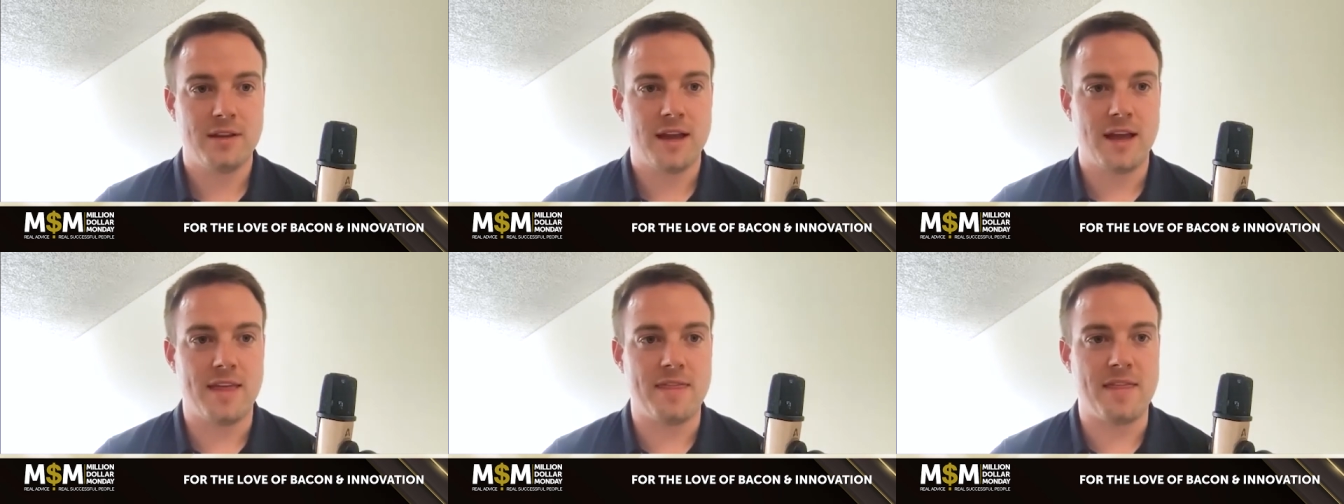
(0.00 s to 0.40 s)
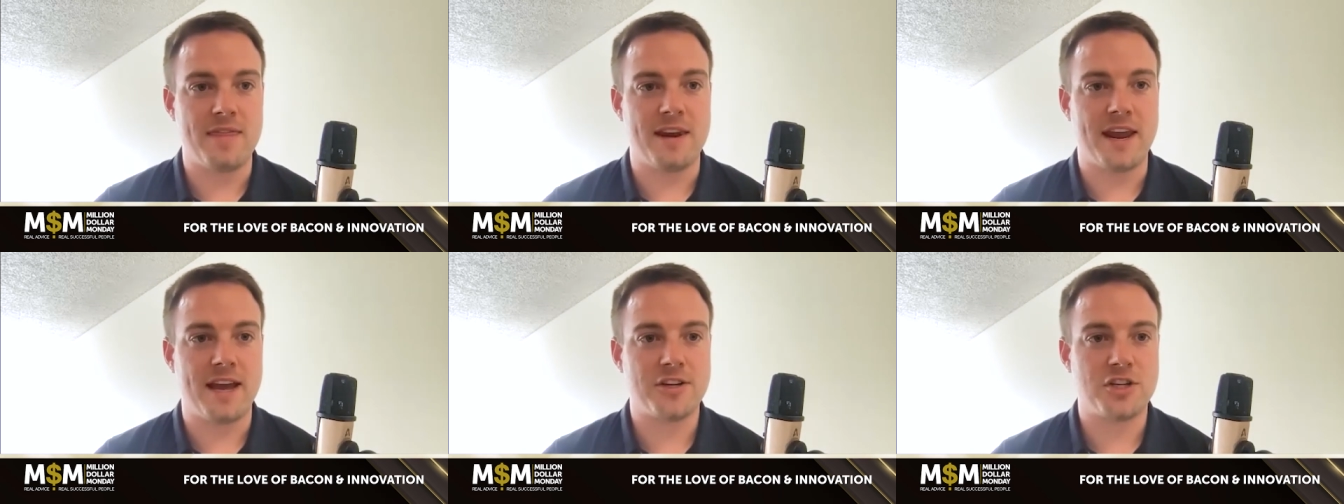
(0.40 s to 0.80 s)
And then
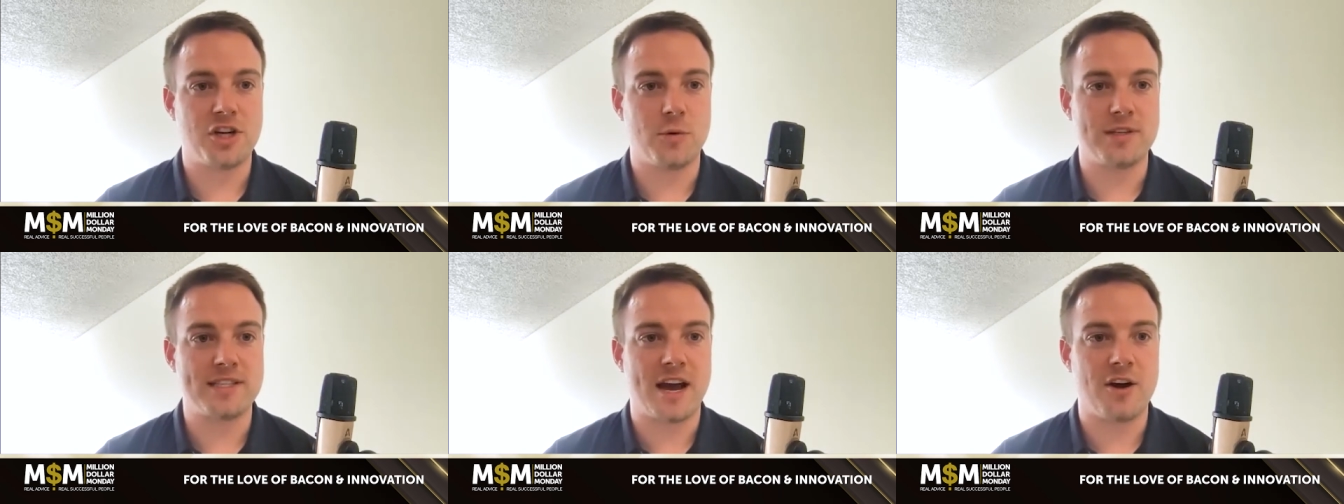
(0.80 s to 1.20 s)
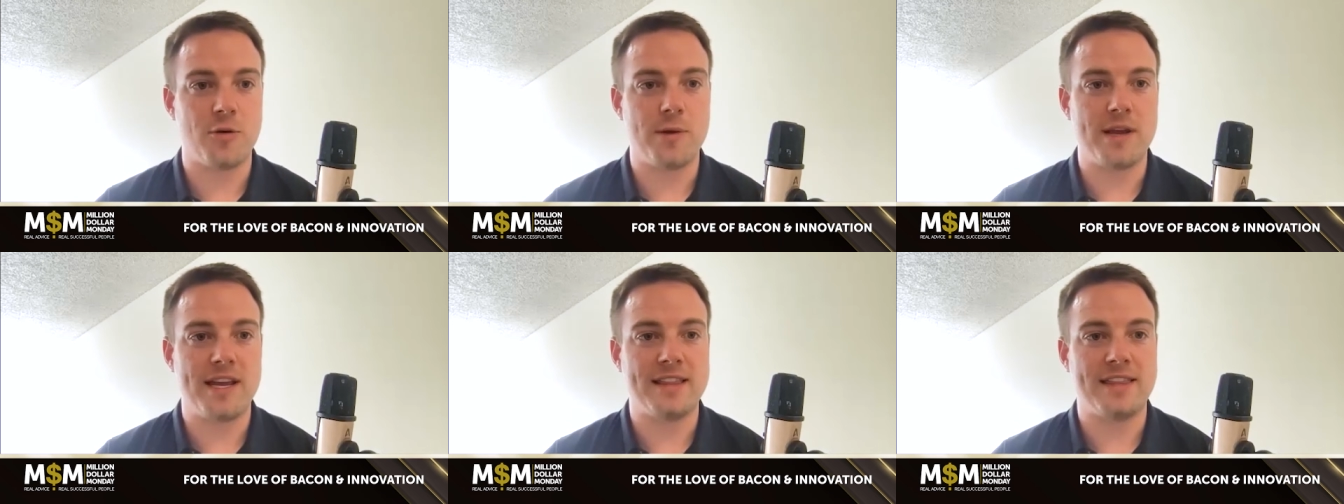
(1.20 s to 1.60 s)
the next year was how do
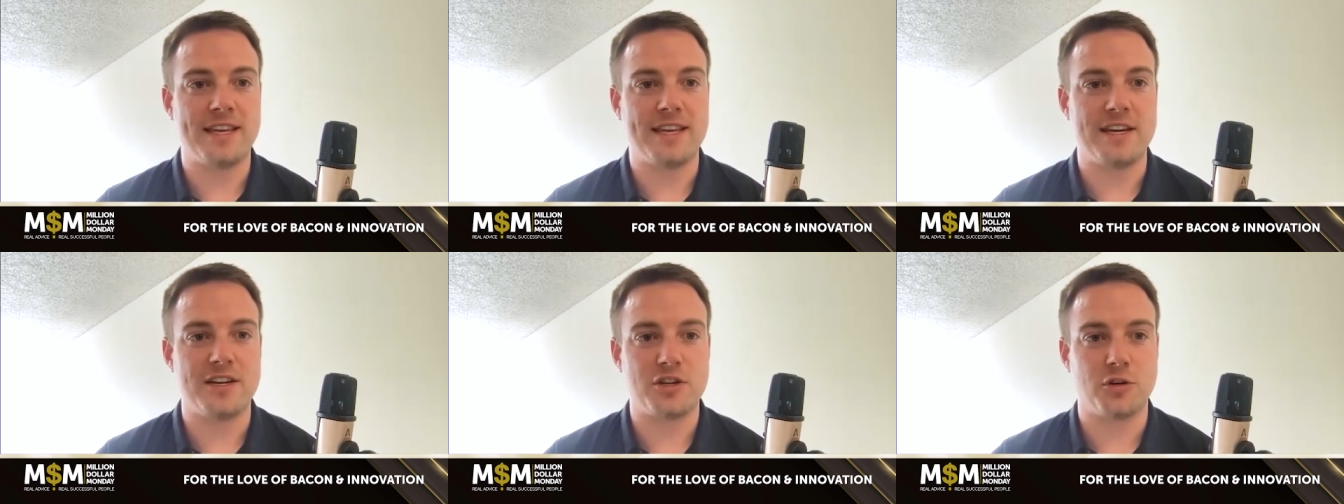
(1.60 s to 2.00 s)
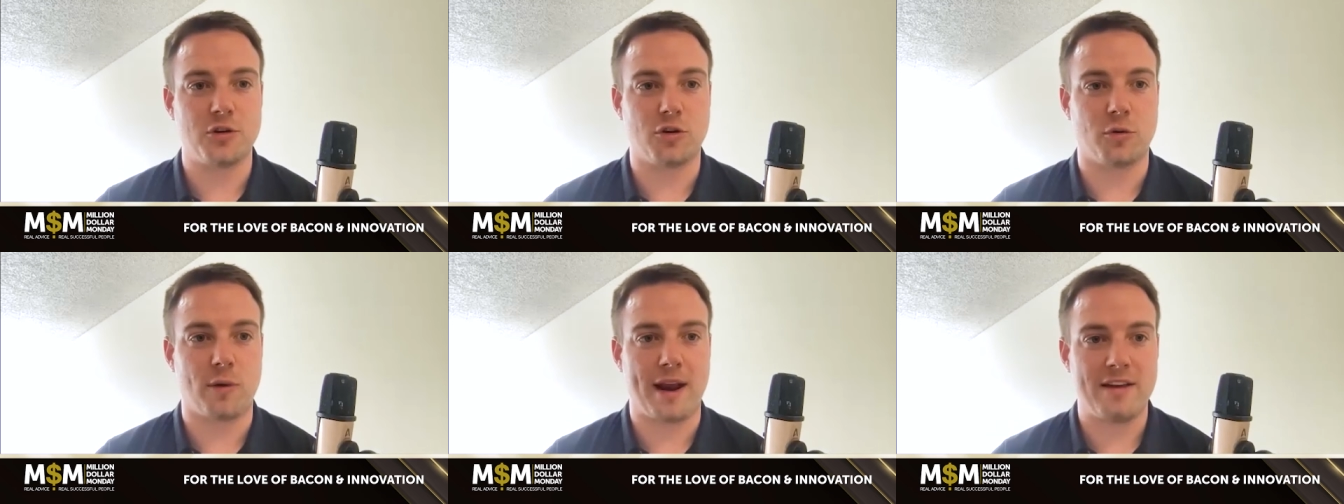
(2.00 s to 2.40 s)
we get the initial
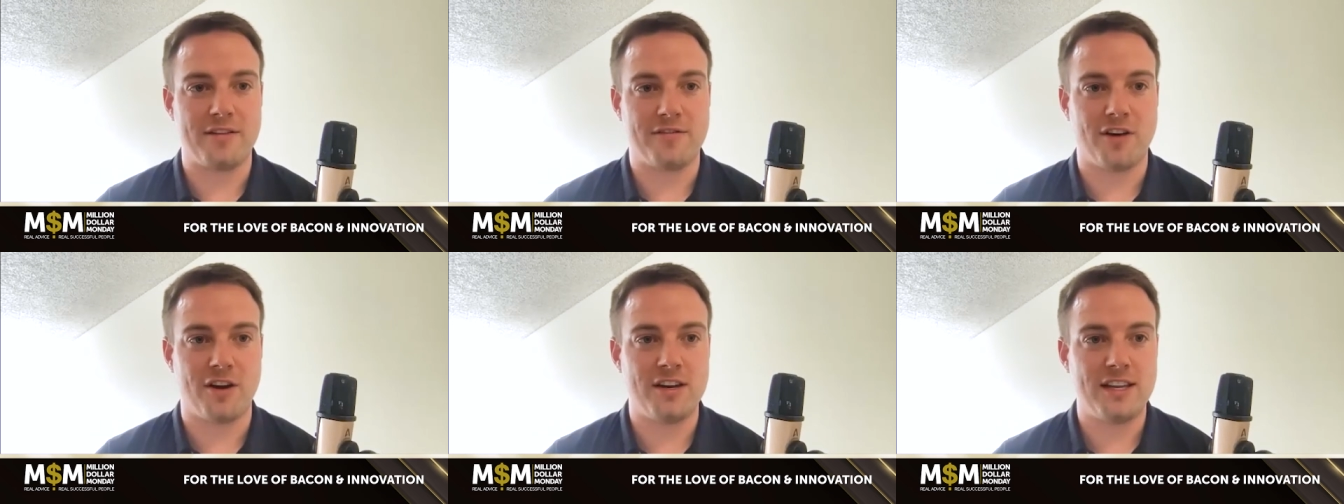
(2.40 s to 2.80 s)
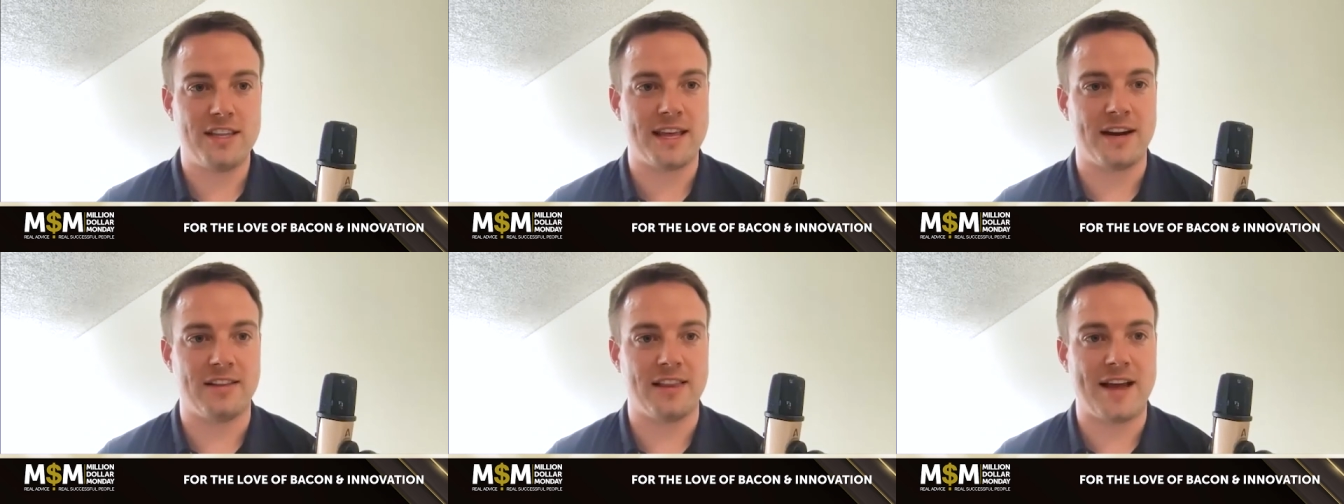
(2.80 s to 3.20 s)
grant funding
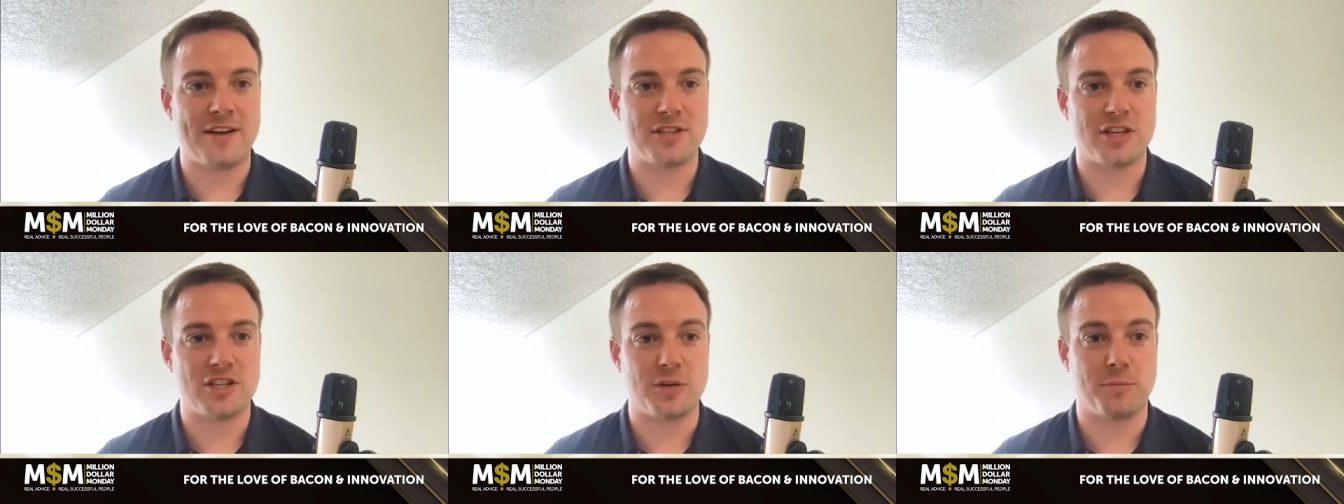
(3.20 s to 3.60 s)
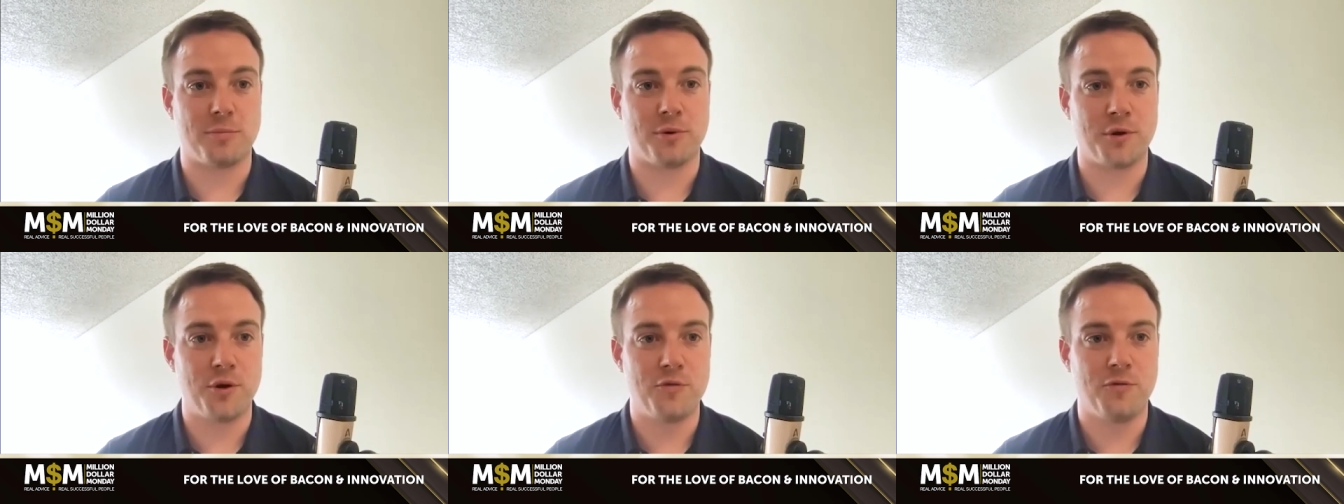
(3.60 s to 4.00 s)
that allows us to
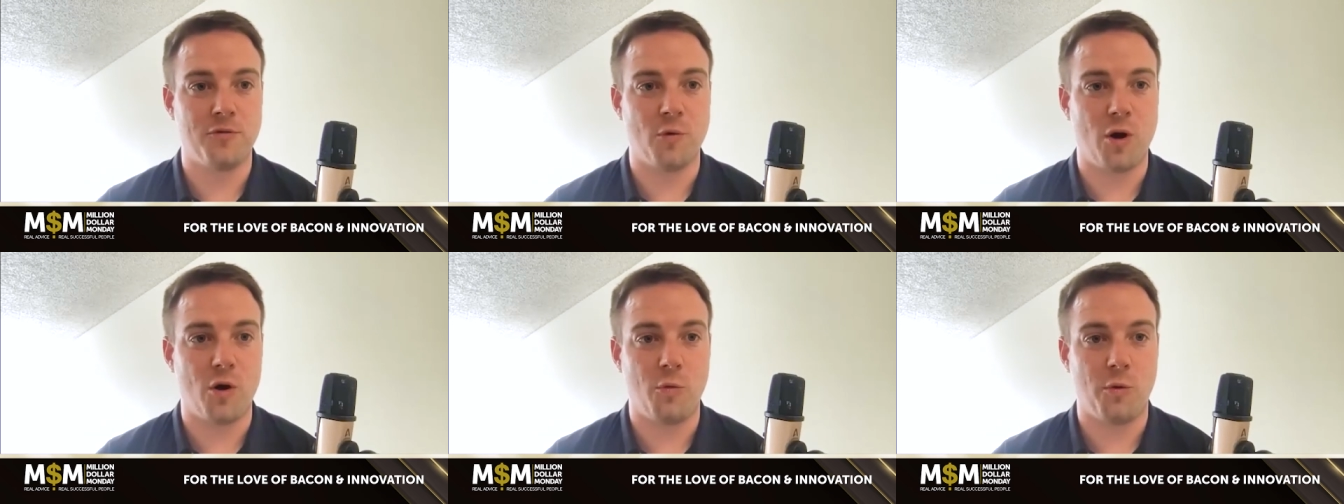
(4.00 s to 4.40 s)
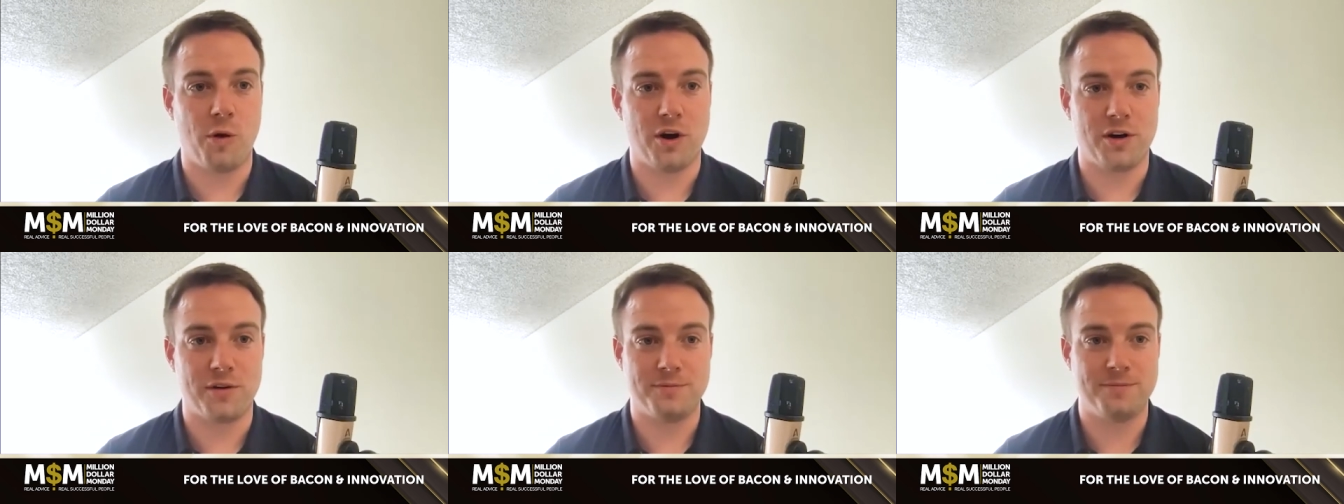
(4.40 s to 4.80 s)
prove what
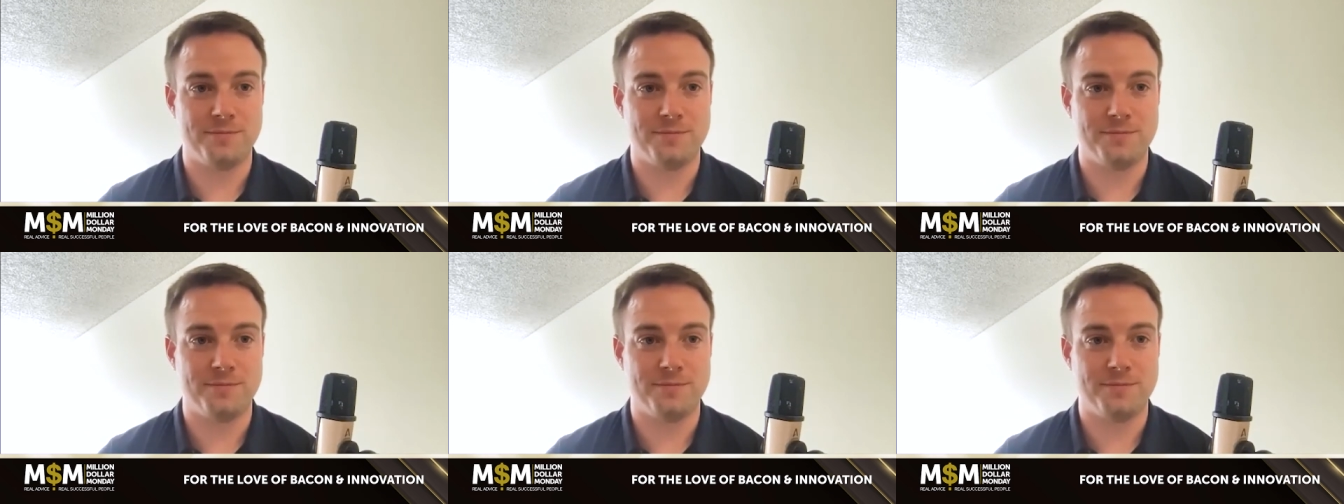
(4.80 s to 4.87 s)
we're